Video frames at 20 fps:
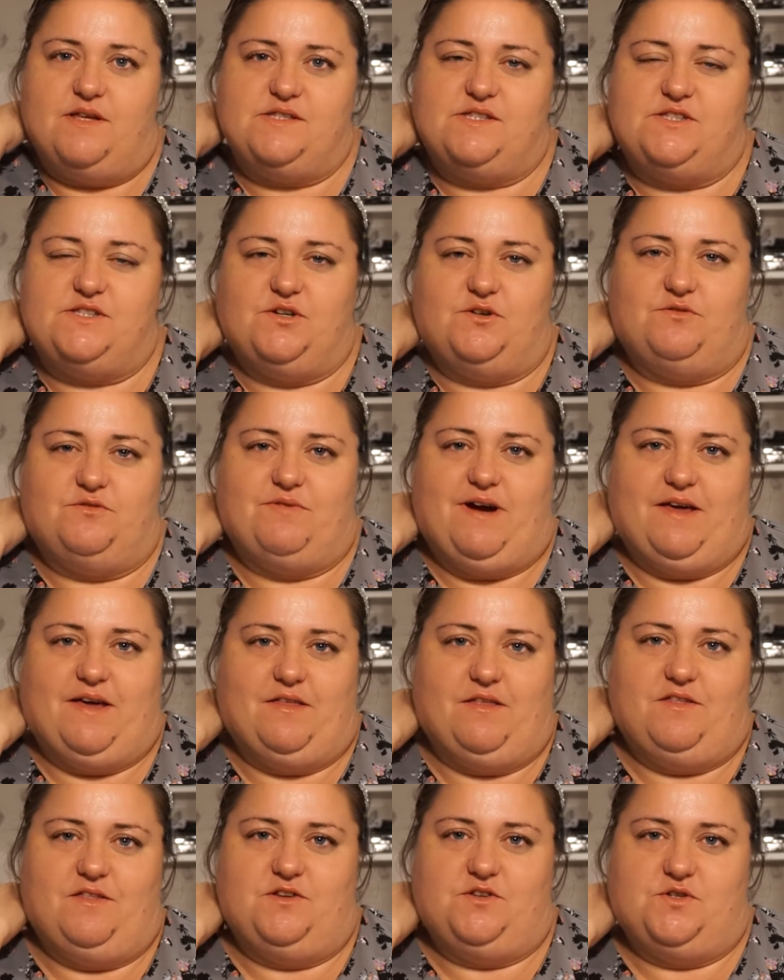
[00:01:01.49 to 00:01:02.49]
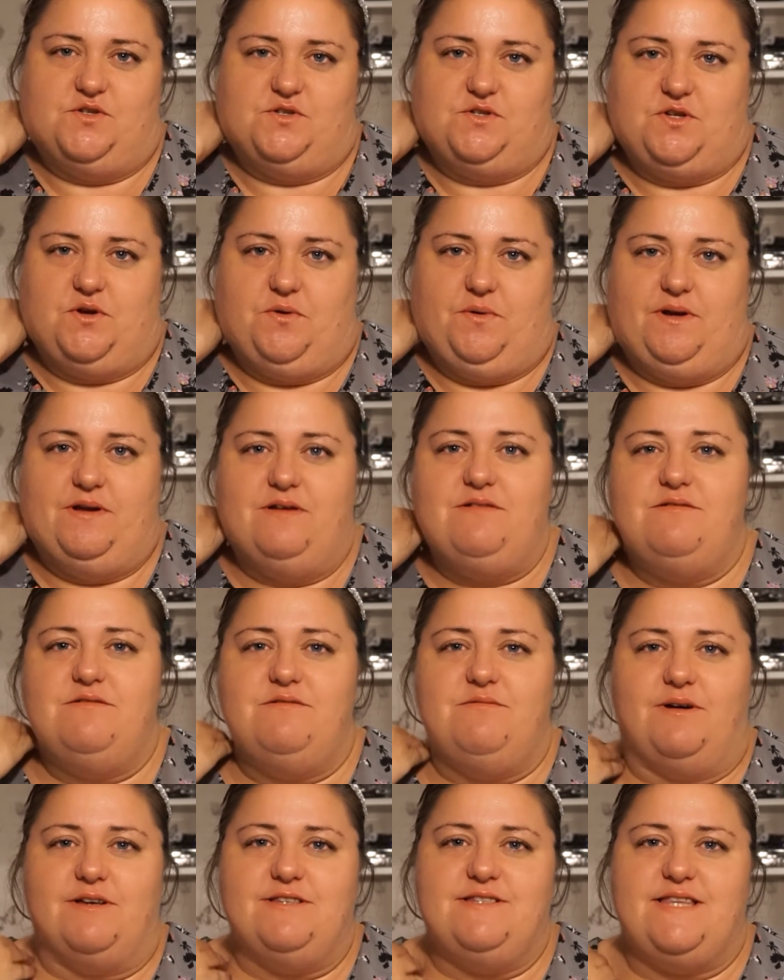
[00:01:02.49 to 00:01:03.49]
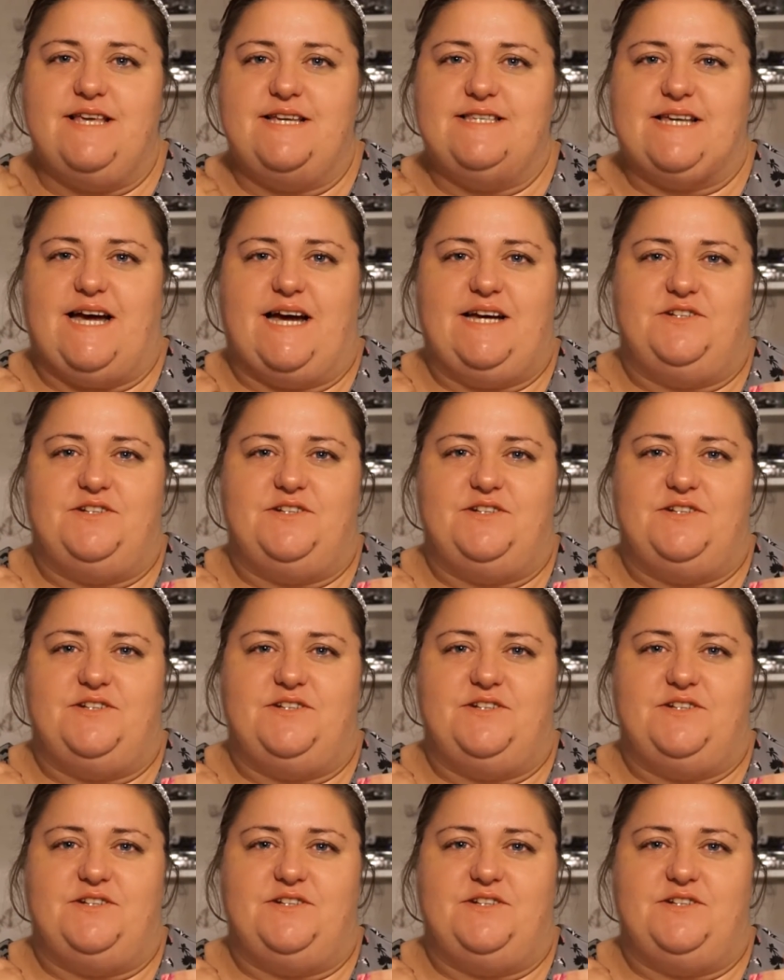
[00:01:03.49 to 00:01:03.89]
so rather than just going, oh, what's this, I